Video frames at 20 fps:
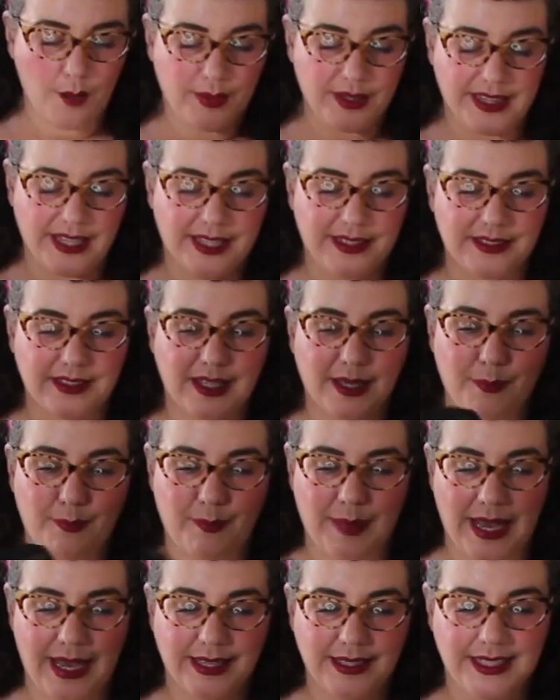But let's
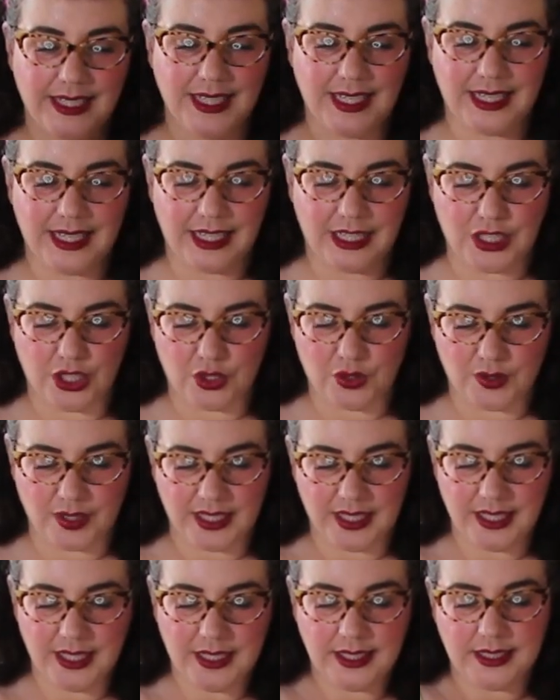get back to
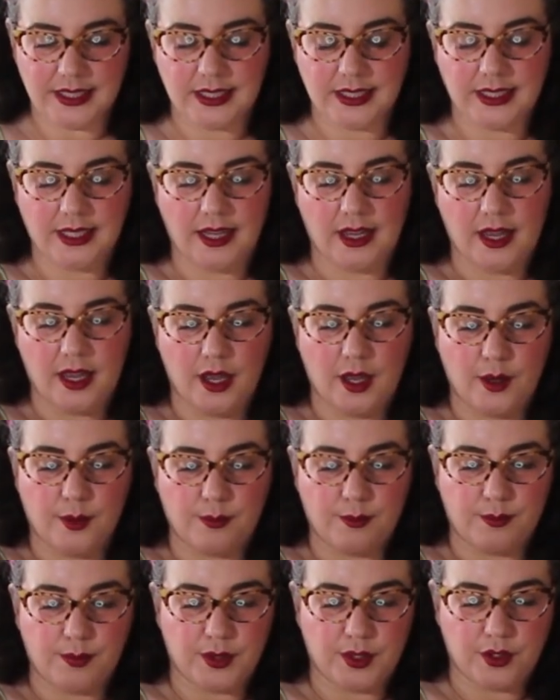Ingrid.
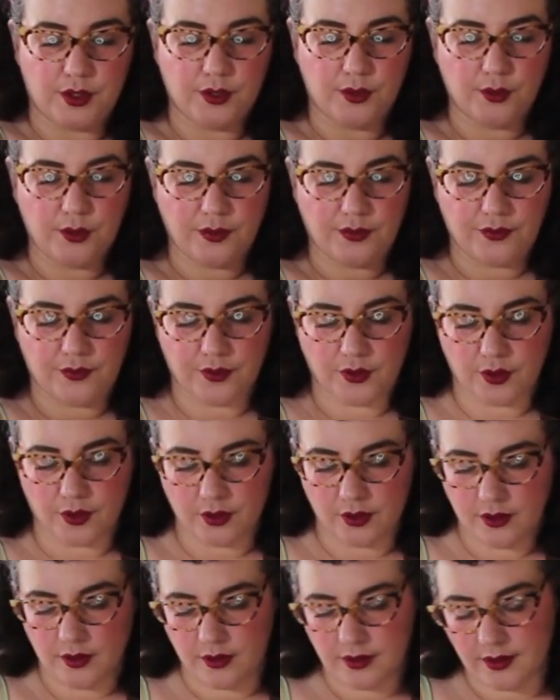
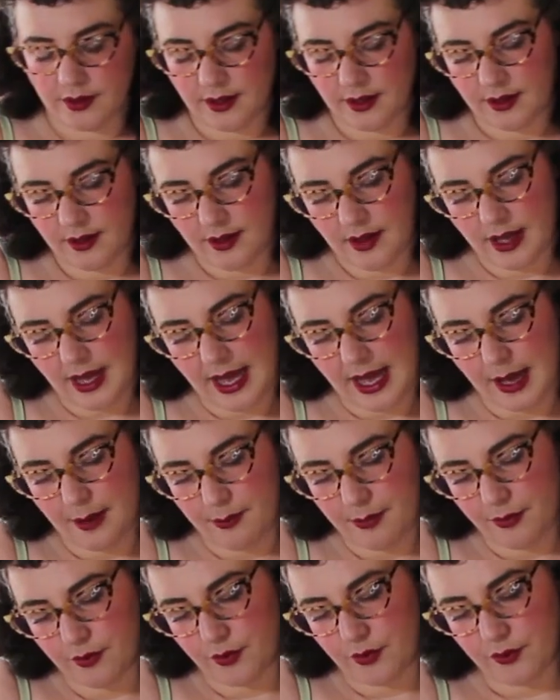Beautiful
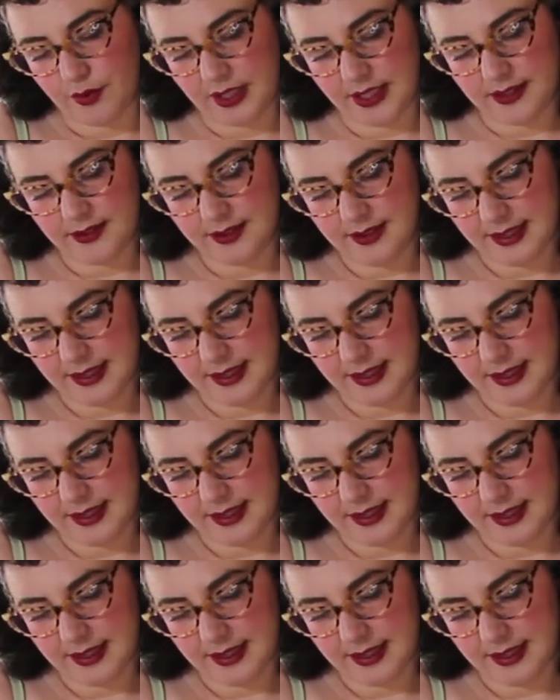apple green